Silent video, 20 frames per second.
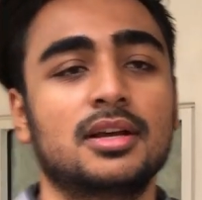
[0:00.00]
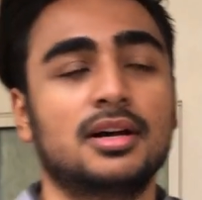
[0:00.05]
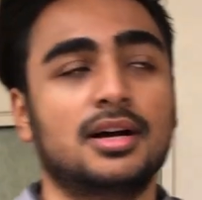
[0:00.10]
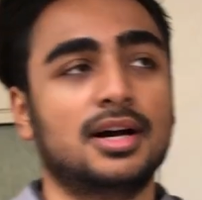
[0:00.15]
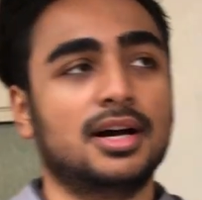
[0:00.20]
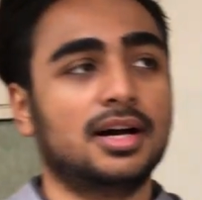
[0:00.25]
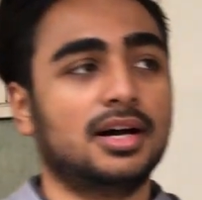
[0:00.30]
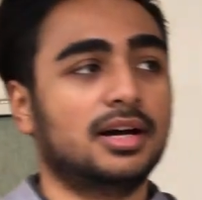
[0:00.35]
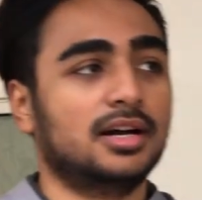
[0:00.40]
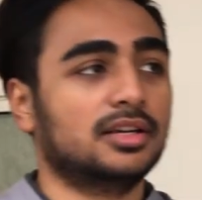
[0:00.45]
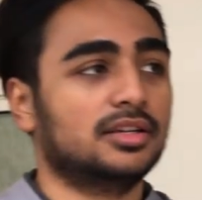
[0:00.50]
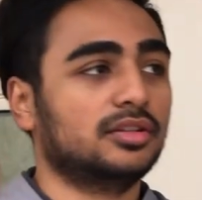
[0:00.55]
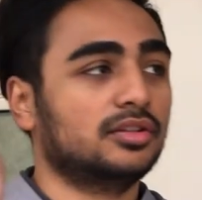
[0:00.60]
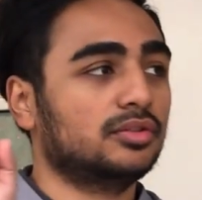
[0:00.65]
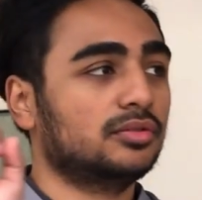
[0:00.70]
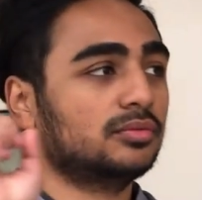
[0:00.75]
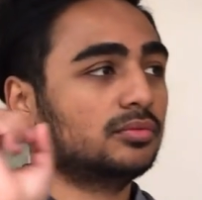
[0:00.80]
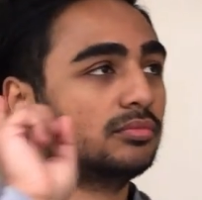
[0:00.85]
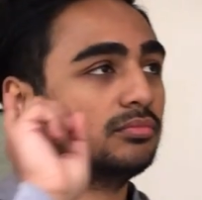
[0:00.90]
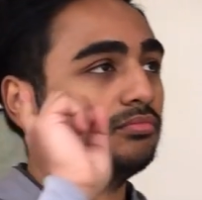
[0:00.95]
Uh,
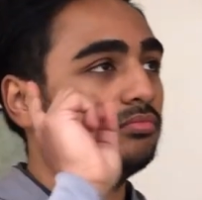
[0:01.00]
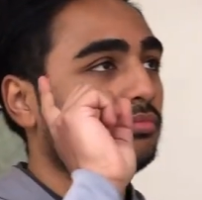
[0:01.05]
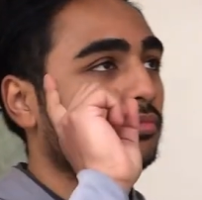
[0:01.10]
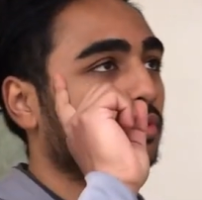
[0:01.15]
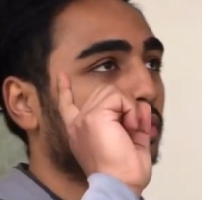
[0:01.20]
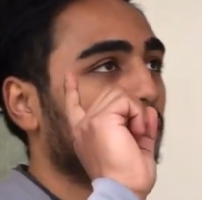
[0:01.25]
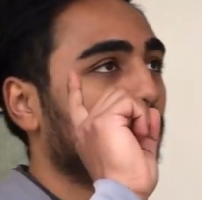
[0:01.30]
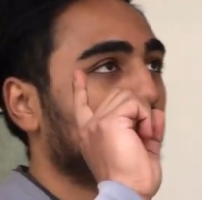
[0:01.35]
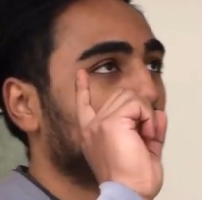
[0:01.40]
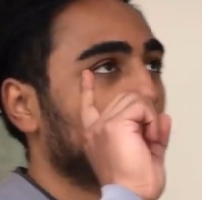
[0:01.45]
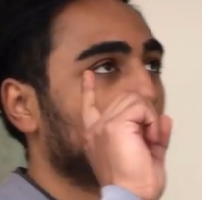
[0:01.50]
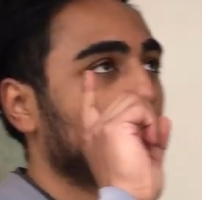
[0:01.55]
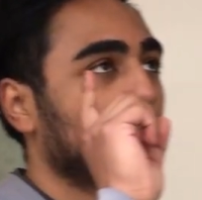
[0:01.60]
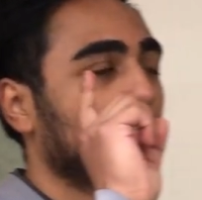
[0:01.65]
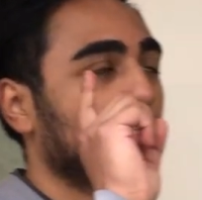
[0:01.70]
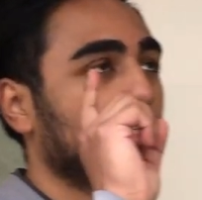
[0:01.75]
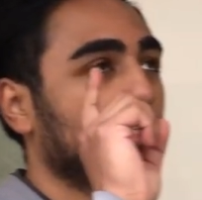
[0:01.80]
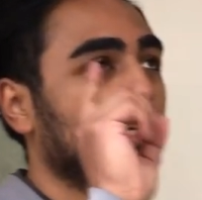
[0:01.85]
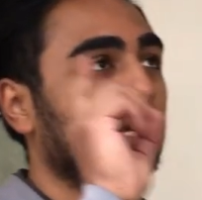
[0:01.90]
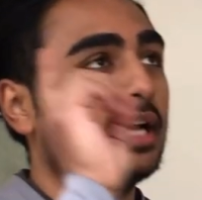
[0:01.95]

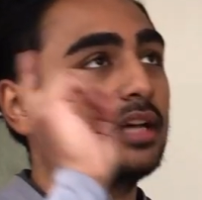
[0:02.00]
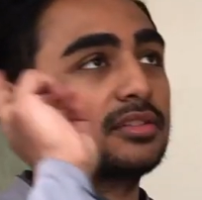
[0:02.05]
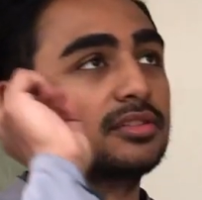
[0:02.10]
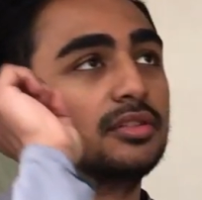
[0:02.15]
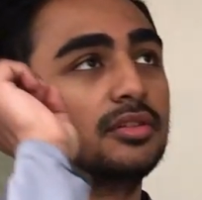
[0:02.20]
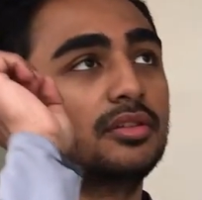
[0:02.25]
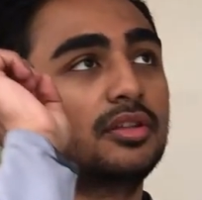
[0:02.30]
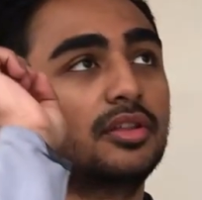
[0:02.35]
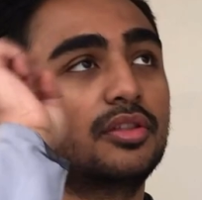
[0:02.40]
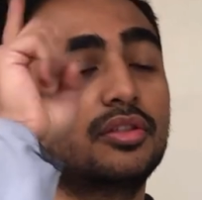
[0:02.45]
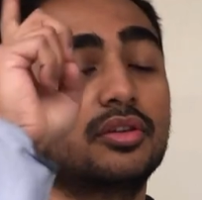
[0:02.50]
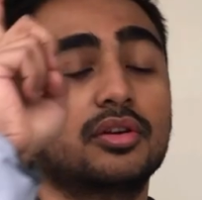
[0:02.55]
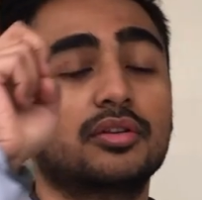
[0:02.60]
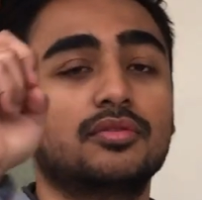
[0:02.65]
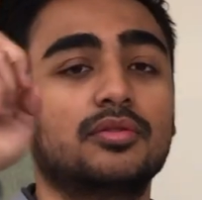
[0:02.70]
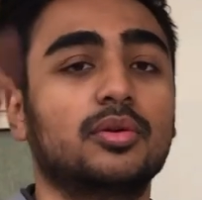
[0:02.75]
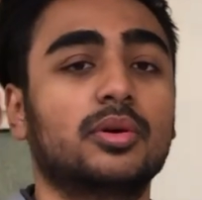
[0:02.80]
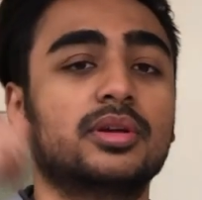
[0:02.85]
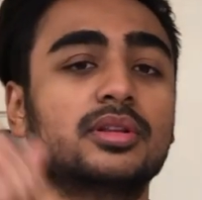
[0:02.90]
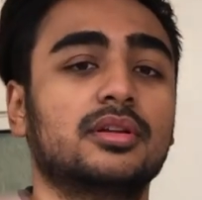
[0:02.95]
usually, yeah, so the third
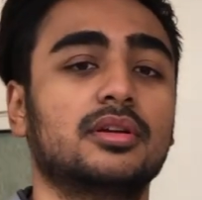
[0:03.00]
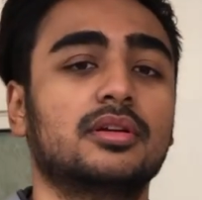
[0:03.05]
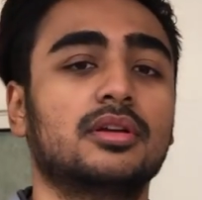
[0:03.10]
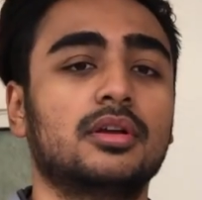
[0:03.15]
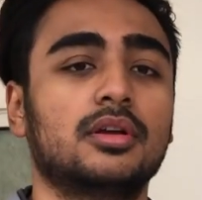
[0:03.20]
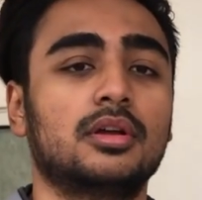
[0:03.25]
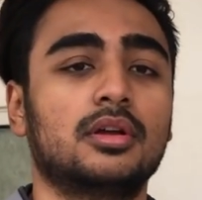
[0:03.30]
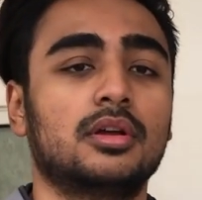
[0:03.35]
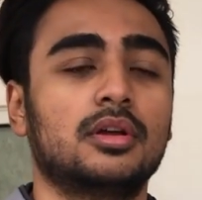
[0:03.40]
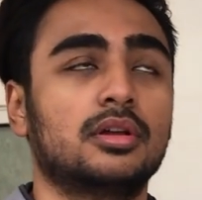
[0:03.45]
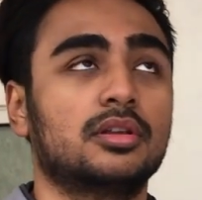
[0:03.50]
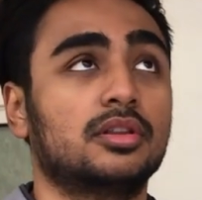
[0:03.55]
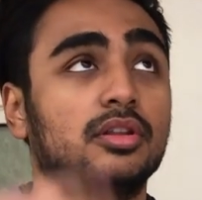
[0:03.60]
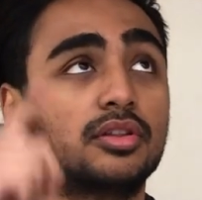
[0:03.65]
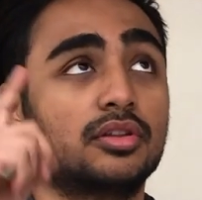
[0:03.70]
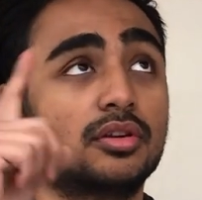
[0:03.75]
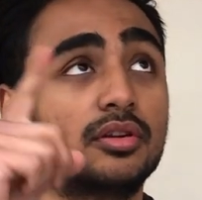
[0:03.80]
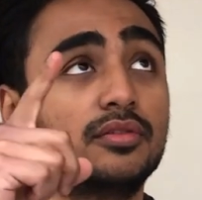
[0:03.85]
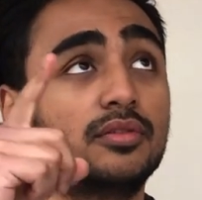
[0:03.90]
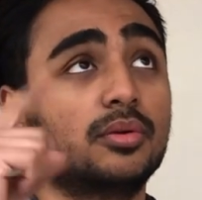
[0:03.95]
floor and the, the
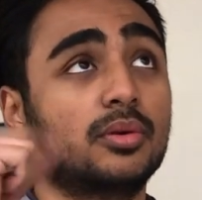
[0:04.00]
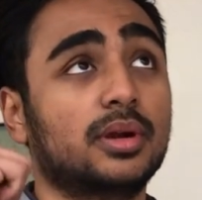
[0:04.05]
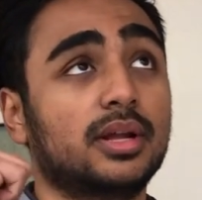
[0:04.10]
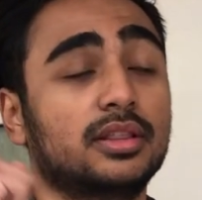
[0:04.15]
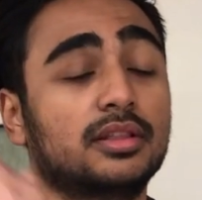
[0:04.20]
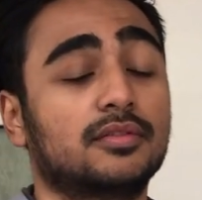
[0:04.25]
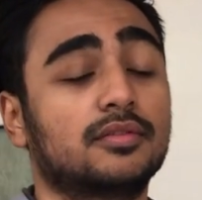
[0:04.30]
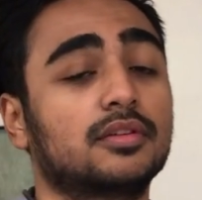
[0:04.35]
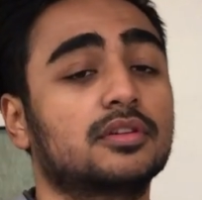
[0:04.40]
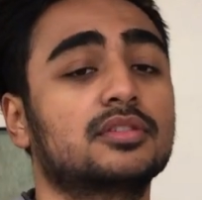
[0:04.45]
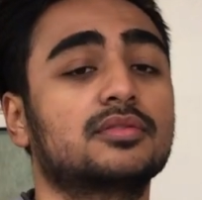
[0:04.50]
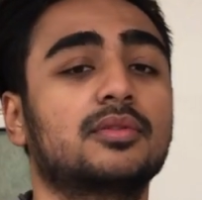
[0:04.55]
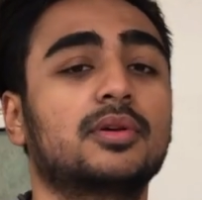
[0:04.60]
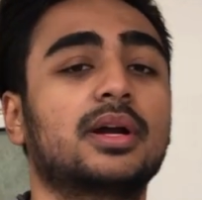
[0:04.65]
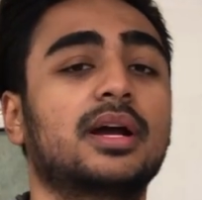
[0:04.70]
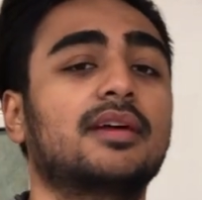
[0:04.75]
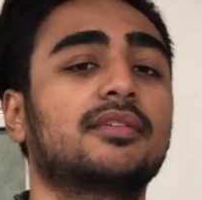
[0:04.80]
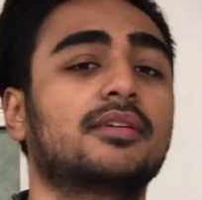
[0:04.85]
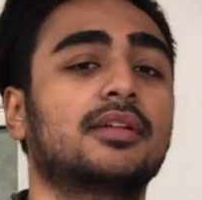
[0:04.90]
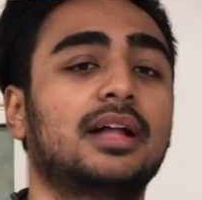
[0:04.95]
third floor and the first floor
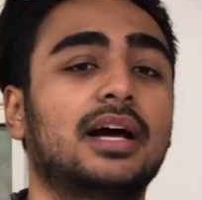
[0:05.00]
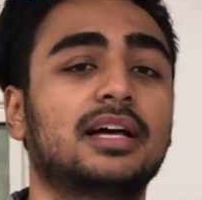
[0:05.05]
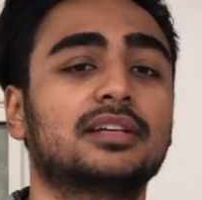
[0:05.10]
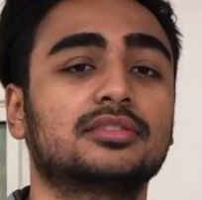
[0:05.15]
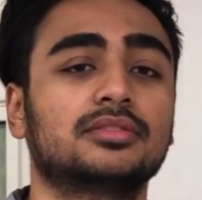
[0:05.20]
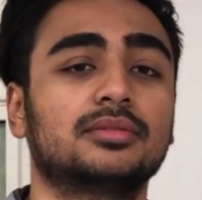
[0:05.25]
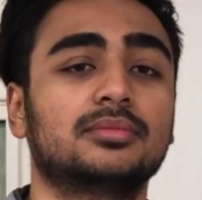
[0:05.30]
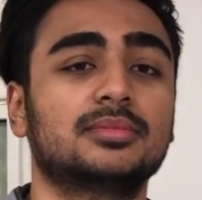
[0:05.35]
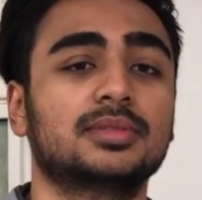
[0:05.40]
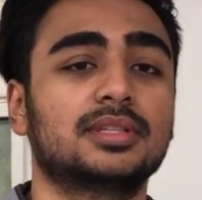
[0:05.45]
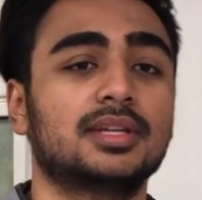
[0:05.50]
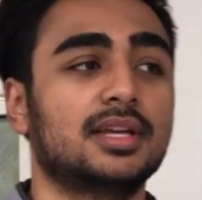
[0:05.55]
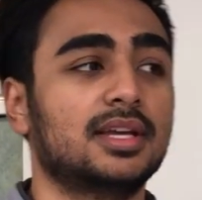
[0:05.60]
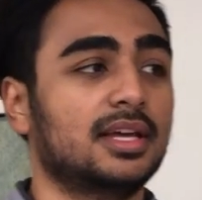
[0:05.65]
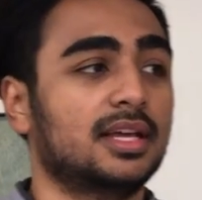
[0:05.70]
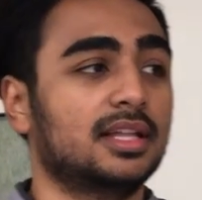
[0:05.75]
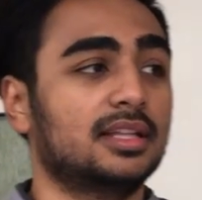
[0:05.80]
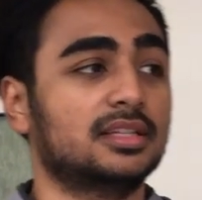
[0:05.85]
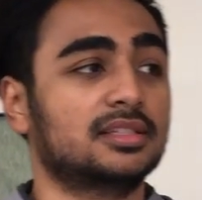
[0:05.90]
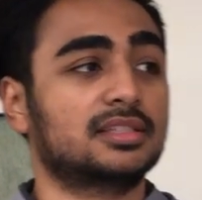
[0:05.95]
are classrooms.
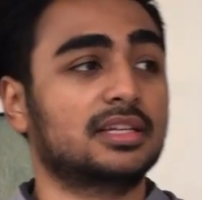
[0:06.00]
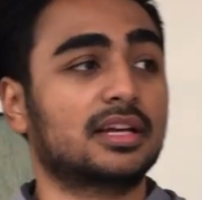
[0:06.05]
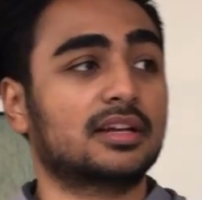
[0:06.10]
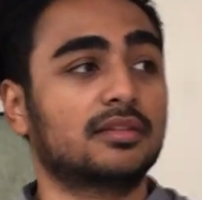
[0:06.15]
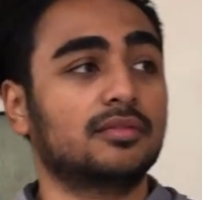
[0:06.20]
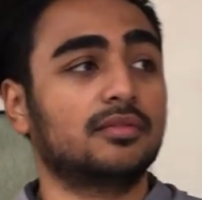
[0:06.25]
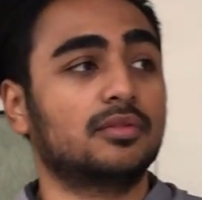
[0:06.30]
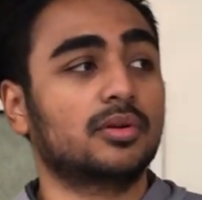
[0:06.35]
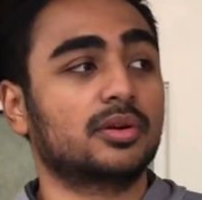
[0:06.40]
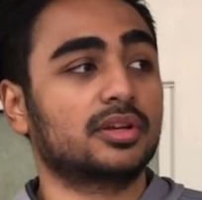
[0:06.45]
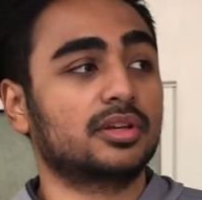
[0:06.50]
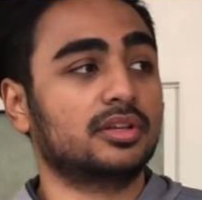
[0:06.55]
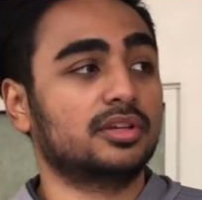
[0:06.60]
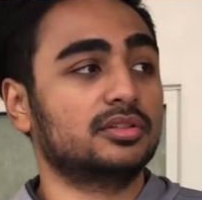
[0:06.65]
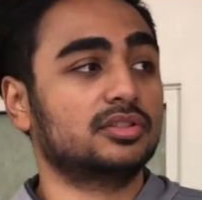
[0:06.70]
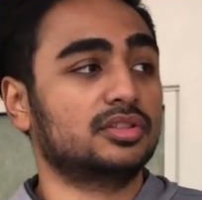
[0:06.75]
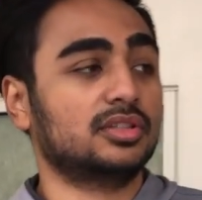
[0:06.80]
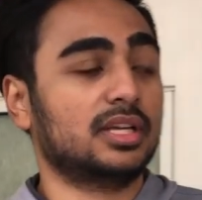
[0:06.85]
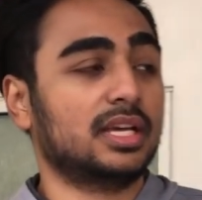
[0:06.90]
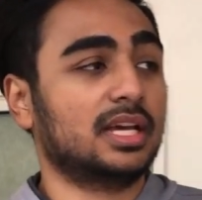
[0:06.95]
And the second floor
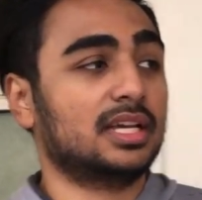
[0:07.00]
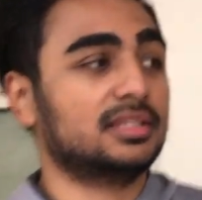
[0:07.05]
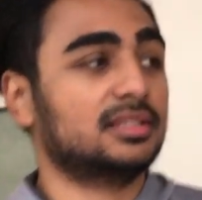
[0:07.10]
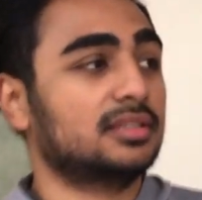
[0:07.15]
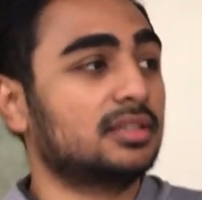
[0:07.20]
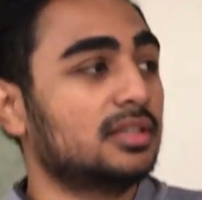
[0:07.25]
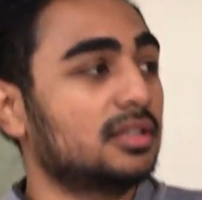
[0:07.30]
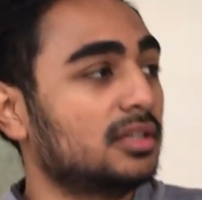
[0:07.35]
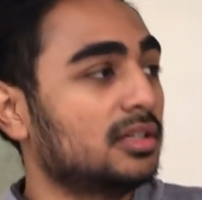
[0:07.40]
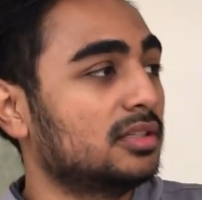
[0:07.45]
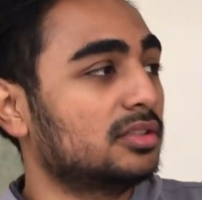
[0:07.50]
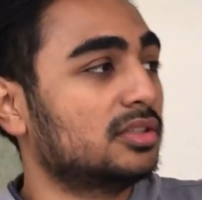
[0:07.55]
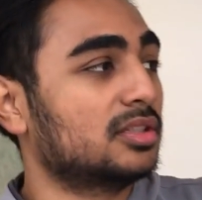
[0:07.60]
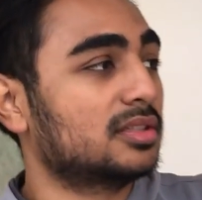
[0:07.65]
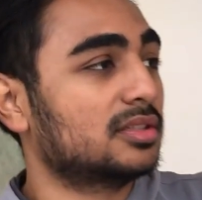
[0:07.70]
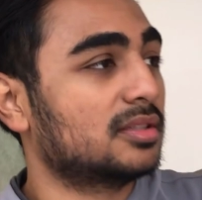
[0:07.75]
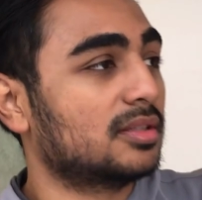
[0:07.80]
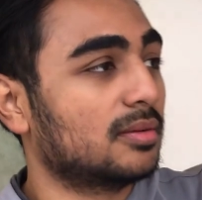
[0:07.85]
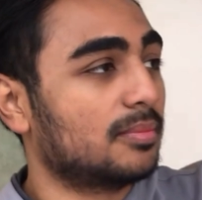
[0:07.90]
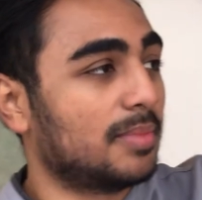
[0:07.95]
usually has
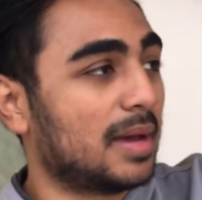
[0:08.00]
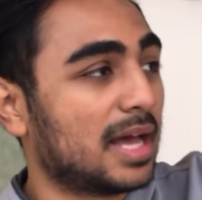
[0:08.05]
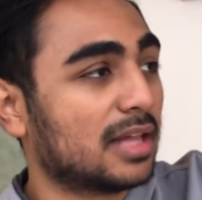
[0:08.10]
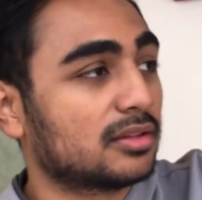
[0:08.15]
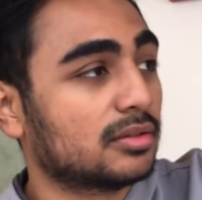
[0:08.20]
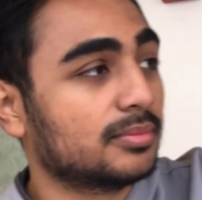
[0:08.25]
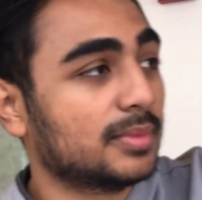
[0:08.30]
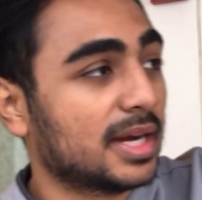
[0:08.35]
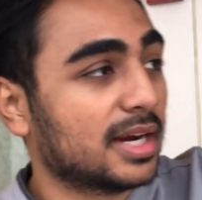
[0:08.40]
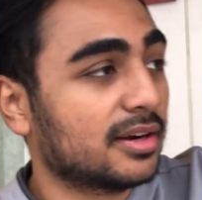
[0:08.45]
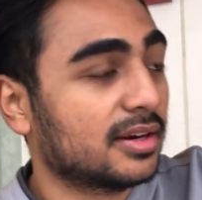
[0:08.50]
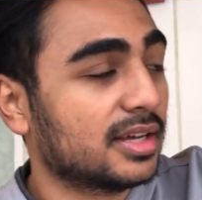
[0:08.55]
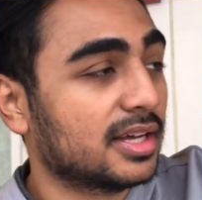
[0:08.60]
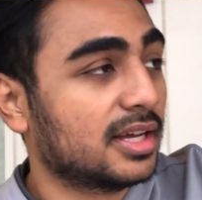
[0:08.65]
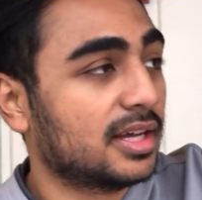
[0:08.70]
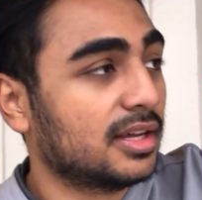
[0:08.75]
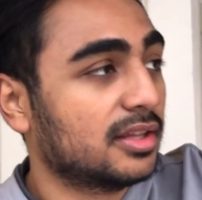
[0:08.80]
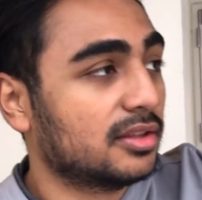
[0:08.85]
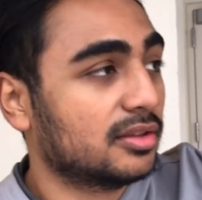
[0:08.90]
just the bathroom area.